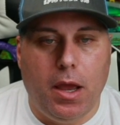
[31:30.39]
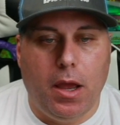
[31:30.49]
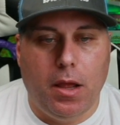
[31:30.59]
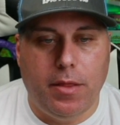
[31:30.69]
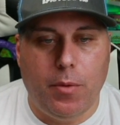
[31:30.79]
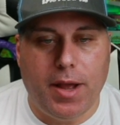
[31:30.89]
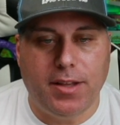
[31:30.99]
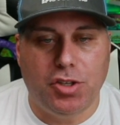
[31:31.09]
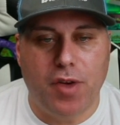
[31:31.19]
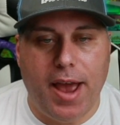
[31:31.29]
Then we got
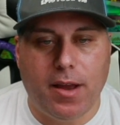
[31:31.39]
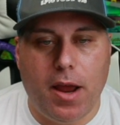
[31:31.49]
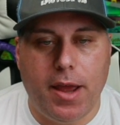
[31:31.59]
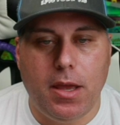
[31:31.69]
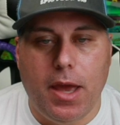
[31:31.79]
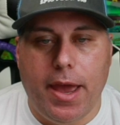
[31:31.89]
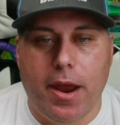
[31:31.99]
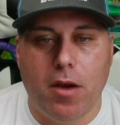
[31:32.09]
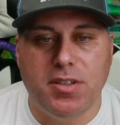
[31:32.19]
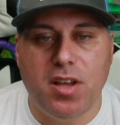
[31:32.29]
Dragonite.
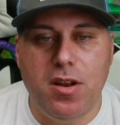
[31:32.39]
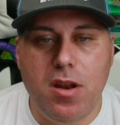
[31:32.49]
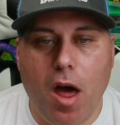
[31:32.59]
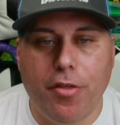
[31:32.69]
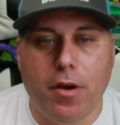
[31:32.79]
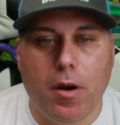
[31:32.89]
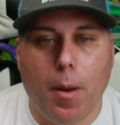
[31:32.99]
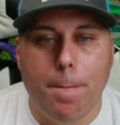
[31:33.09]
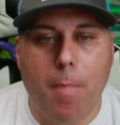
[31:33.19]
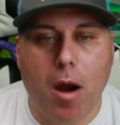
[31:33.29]
Here's another
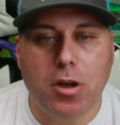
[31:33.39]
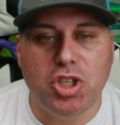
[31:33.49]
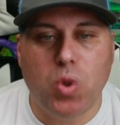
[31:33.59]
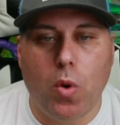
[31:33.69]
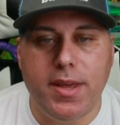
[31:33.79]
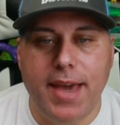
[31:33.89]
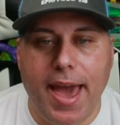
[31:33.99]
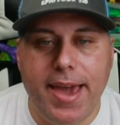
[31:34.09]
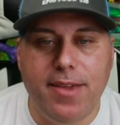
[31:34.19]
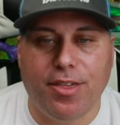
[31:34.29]
March
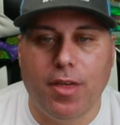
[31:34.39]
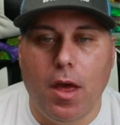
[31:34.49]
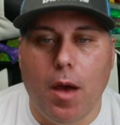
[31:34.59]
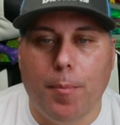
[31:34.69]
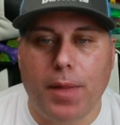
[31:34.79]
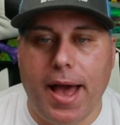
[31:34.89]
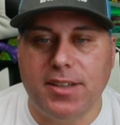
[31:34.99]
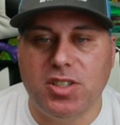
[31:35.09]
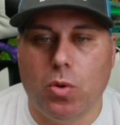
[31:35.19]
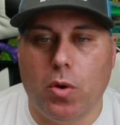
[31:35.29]
28th
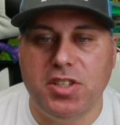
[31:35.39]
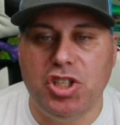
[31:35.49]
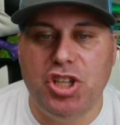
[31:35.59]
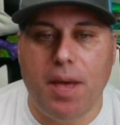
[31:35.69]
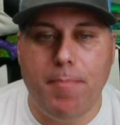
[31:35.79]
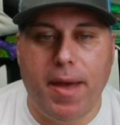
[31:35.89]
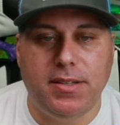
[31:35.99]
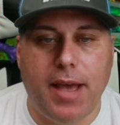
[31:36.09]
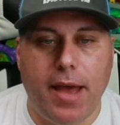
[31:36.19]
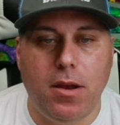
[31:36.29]
Blastoise Gem Mint
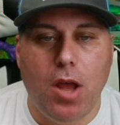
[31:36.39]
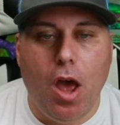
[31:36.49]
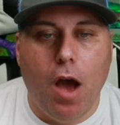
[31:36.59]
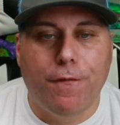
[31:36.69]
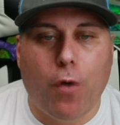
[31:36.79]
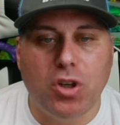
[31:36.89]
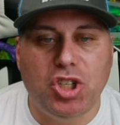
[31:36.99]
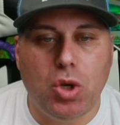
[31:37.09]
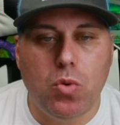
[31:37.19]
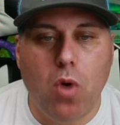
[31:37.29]
10 for
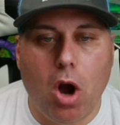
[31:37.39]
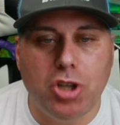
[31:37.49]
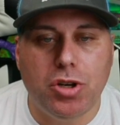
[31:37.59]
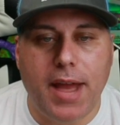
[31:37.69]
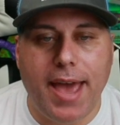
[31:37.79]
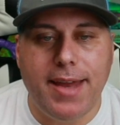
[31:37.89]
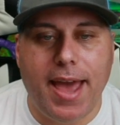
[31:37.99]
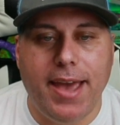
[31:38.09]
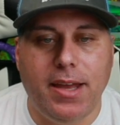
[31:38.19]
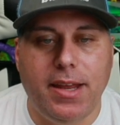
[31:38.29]

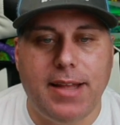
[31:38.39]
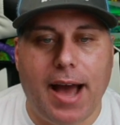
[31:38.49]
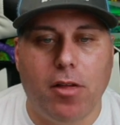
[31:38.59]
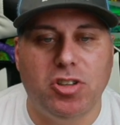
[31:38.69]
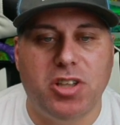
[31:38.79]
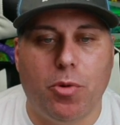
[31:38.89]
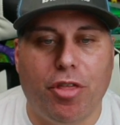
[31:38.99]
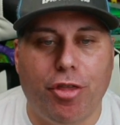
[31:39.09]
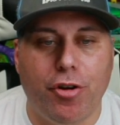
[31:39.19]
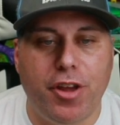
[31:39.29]
$280. There were
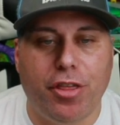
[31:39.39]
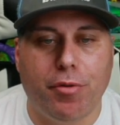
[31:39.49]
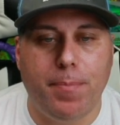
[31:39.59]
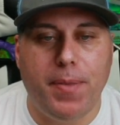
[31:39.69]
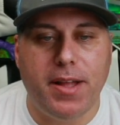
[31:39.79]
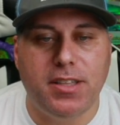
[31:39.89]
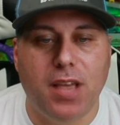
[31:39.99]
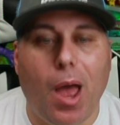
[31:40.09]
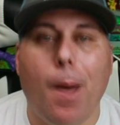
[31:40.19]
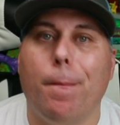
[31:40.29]
33 bids
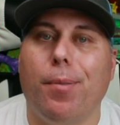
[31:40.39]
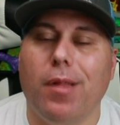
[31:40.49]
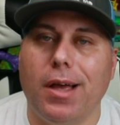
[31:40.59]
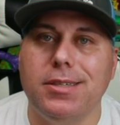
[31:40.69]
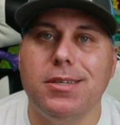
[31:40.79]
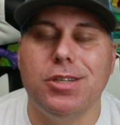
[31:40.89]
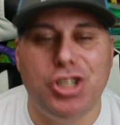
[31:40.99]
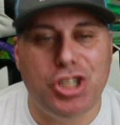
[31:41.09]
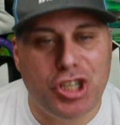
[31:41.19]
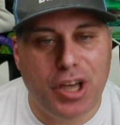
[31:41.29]
plus
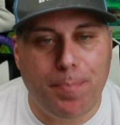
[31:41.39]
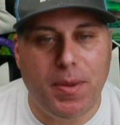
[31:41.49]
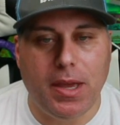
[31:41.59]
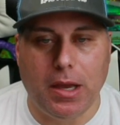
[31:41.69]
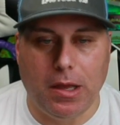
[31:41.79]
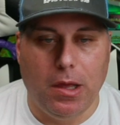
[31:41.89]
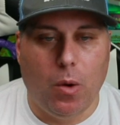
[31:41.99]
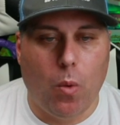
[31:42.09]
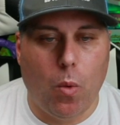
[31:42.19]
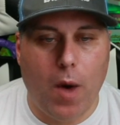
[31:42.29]
shipping.
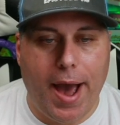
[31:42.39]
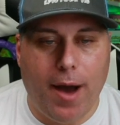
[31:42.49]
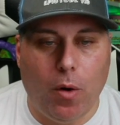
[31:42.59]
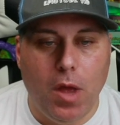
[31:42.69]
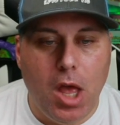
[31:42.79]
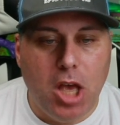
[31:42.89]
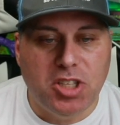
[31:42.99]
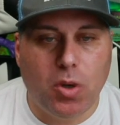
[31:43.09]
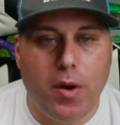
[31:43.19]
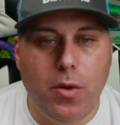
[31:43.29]
Wow.
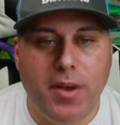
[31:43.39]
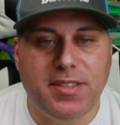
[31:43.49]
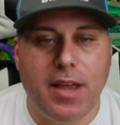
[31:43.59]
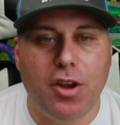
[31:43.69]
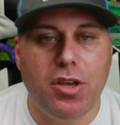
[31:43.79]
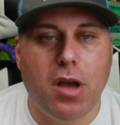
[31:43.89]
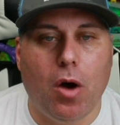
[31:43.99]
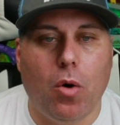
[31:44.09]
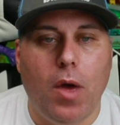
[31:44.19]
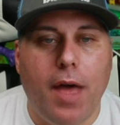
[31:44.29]
So anyways, there you
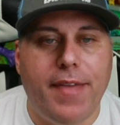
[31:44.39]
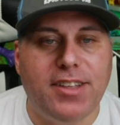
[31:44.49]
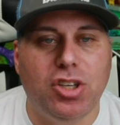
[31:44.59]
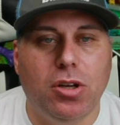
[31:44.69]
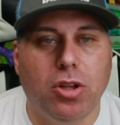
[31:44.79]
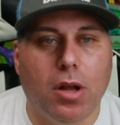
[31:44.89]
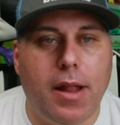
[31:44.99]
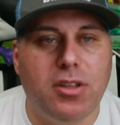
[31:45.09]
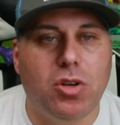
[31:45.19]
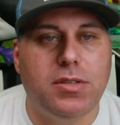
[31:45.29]
go. That's a good look. Now
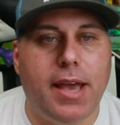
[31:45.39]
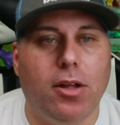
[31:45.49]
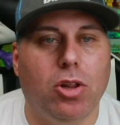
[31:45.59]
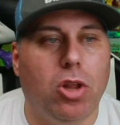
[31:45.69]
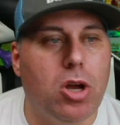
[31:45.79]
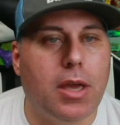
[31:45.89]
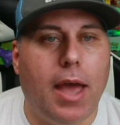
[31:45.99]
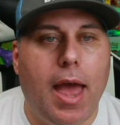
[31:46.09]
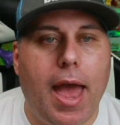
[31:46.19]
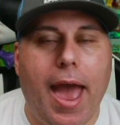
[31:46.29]
let's go take a look
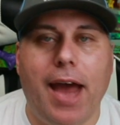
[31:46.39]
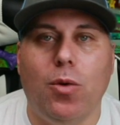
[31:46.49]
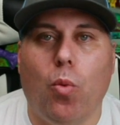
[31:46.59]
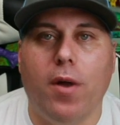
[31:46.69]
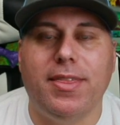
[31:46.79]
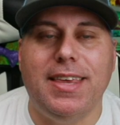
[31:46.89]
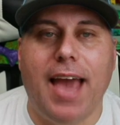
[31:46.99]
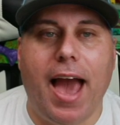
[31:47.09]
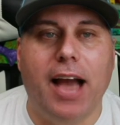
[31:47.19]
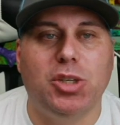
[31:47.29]
at what the
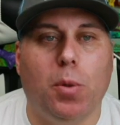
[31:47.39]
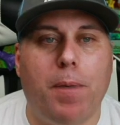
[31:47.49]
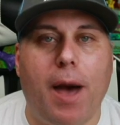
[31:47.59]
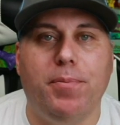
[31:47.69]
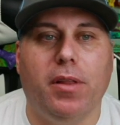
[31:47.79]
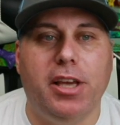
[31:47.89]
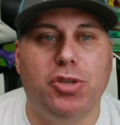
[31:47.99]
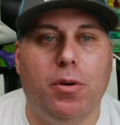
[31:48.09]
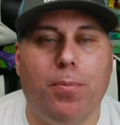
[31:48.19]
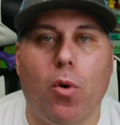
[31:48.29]
actual population
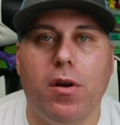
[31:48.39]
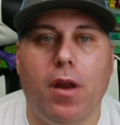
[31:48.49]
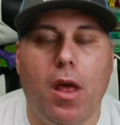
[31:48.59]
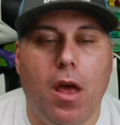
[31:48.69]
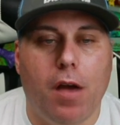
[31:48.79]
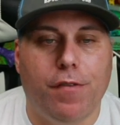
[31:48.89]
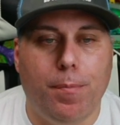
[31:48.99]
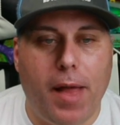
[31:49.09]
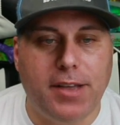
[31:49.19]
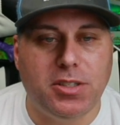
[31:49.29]
report for
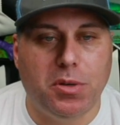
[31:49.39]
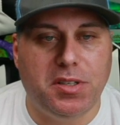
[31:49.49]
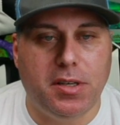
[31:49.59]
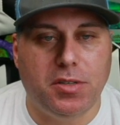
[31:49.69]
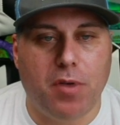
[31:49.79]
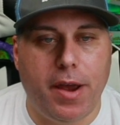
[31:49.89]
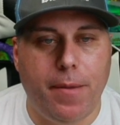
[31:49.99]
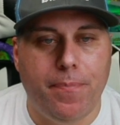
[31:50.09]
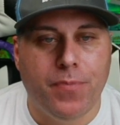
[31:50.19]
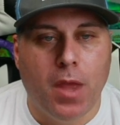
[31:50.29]
Blastoise is, right?
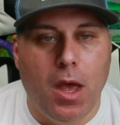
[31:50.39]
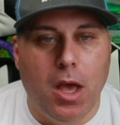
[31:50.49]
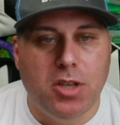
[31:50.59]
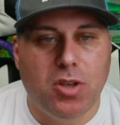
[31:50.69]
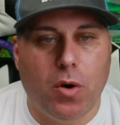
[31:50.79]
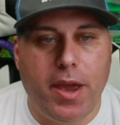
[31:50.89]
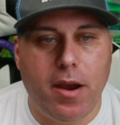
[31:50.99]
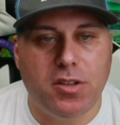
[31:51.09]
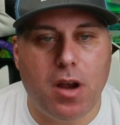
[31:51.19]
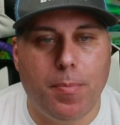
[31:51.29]
So
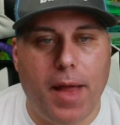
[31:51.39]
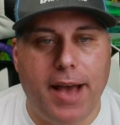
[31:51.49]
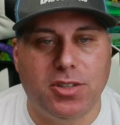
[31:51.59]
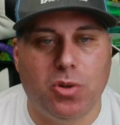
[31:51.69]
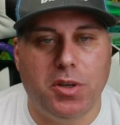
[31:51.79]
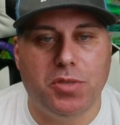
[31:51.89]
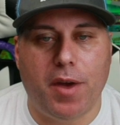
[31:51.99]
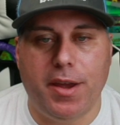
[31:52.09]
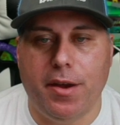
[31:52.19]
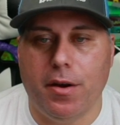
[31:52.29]
here's our Blastoise right
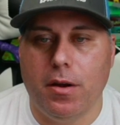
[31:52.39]
here.